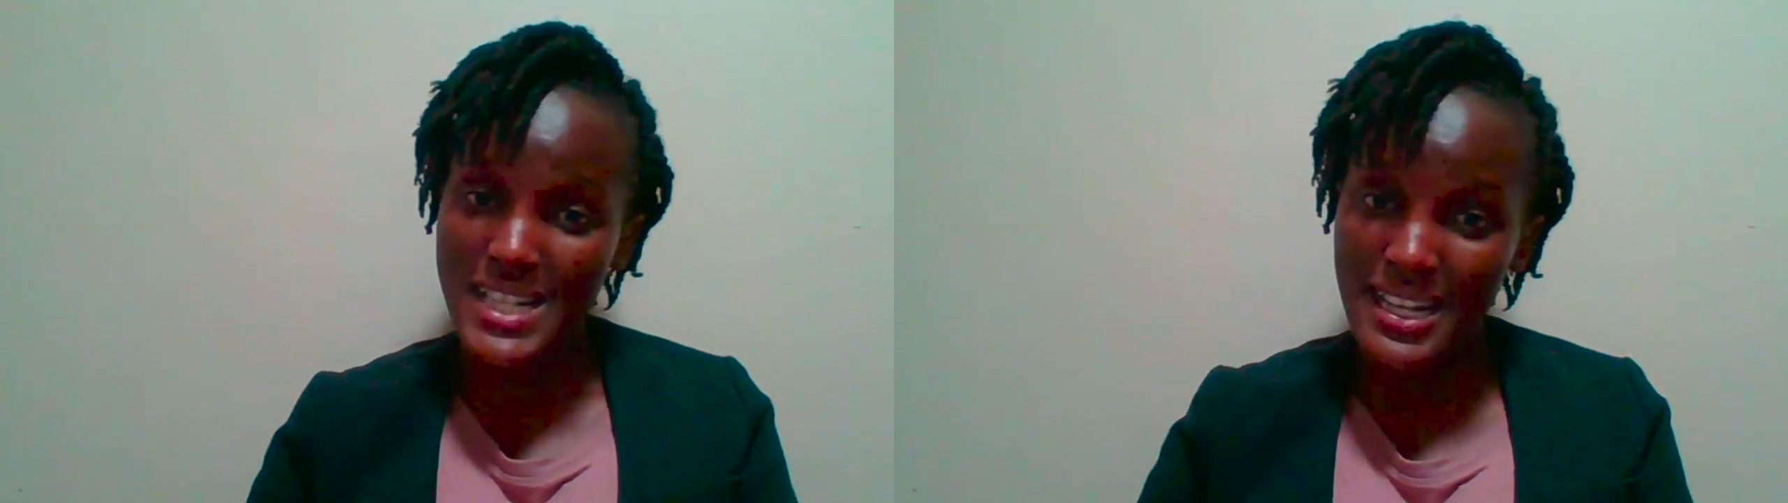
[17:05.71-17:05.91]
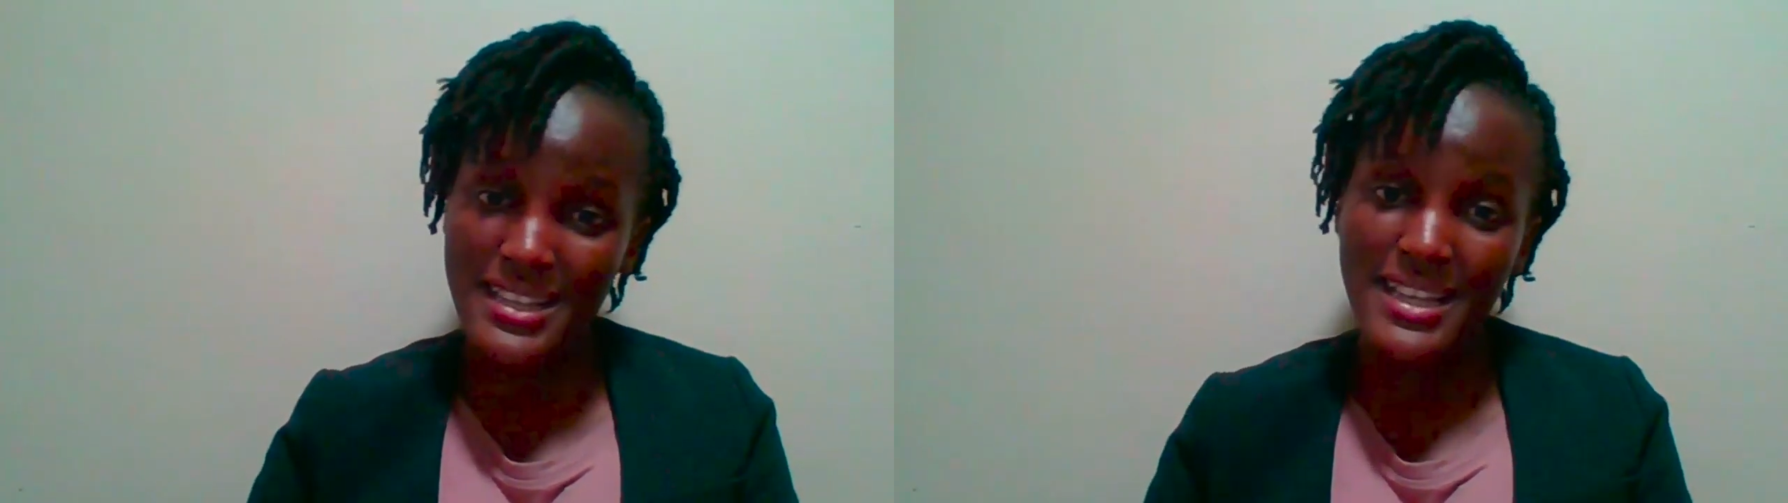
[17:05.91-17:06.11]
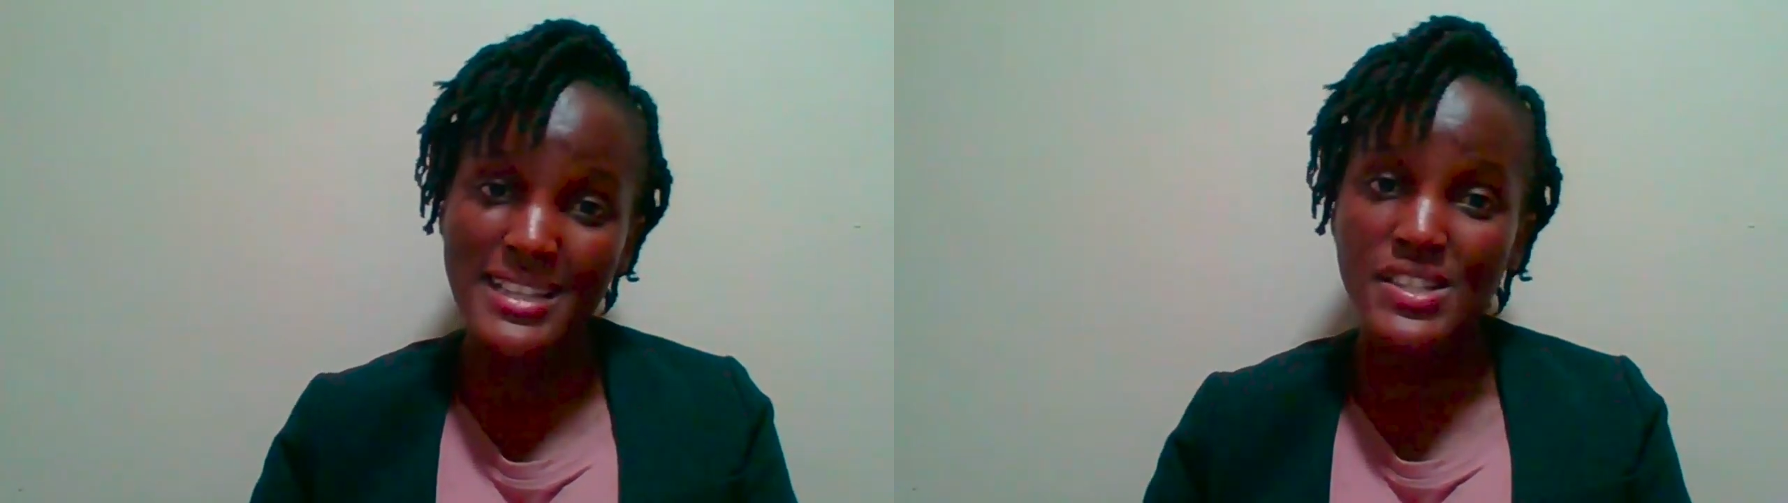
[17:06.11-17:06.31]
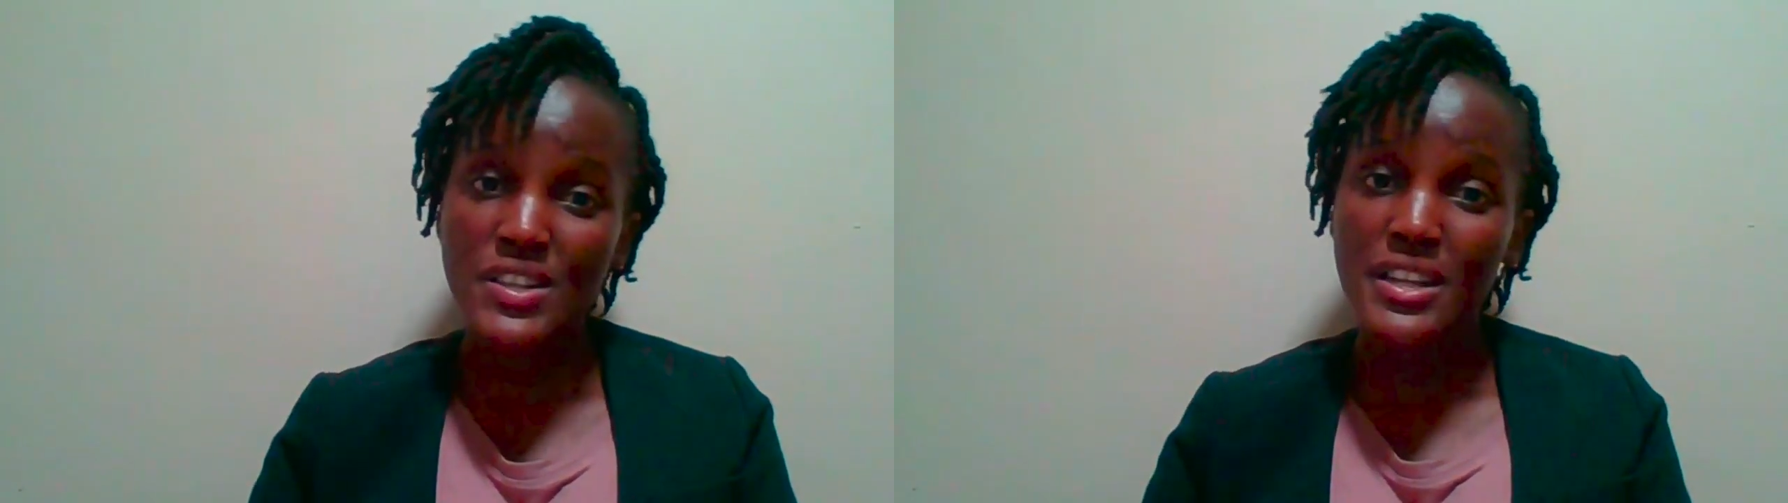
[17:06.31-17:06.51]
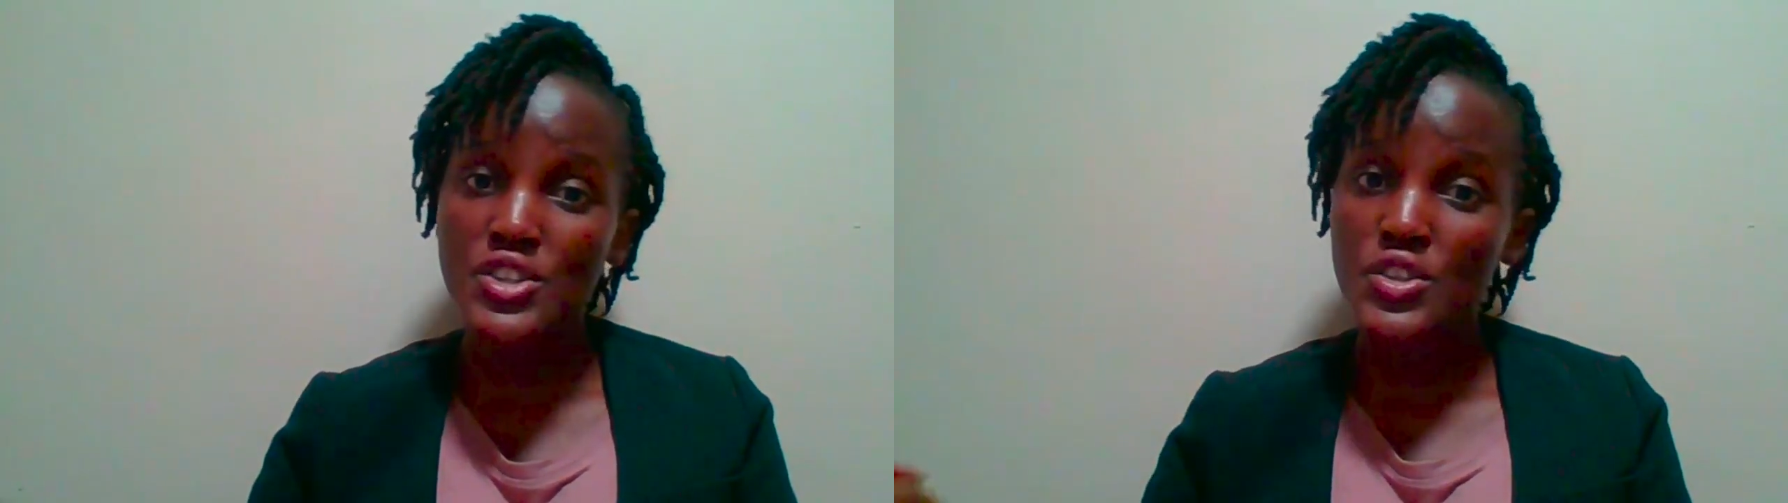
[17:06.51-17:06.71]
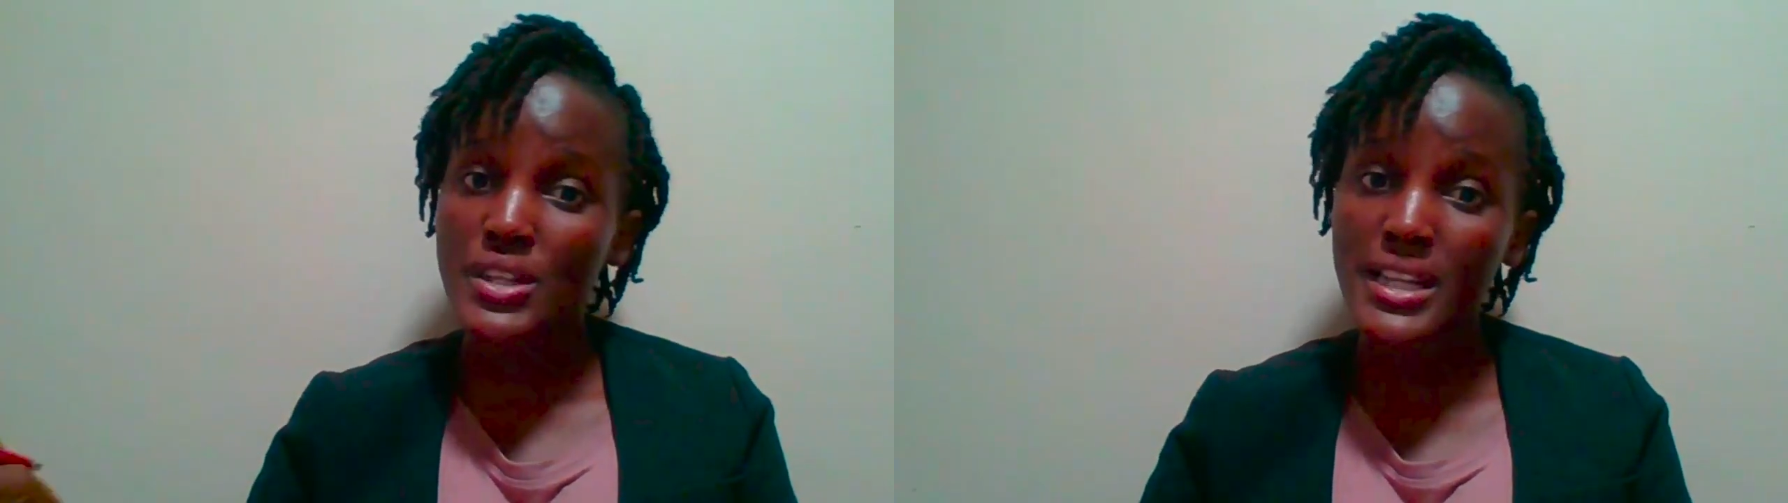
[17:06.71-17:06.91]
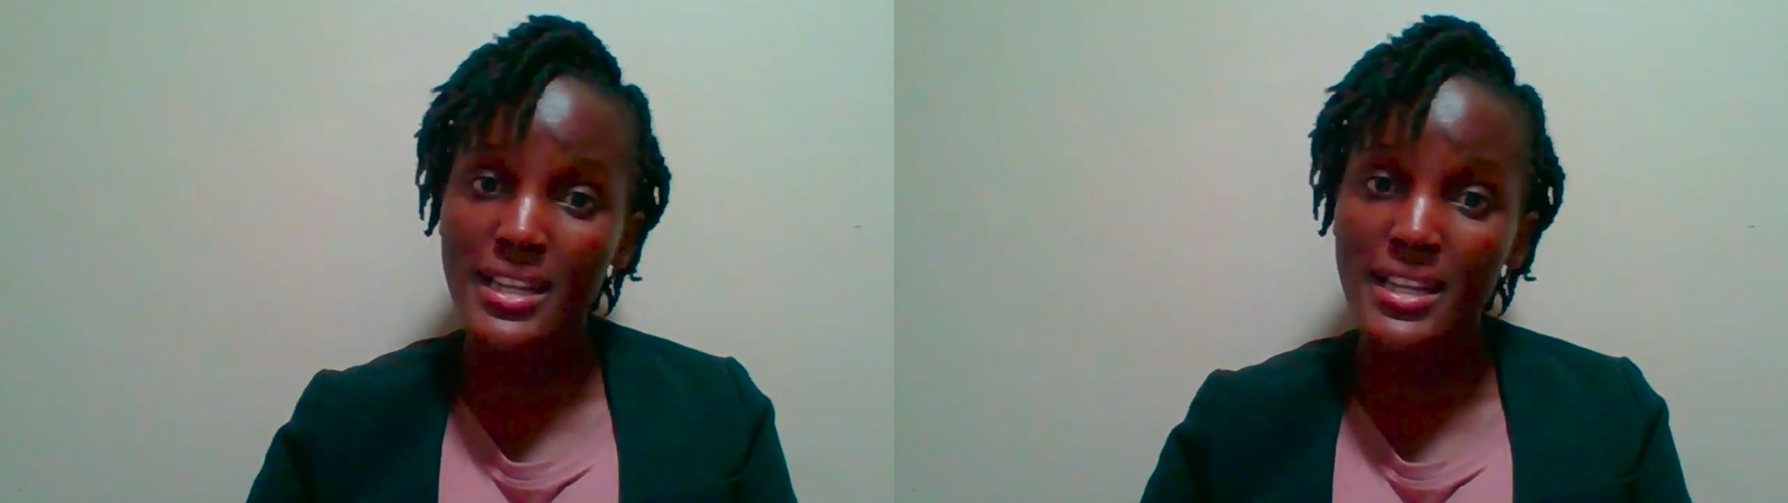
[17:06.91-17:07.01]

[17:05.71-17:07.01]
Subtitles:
another installation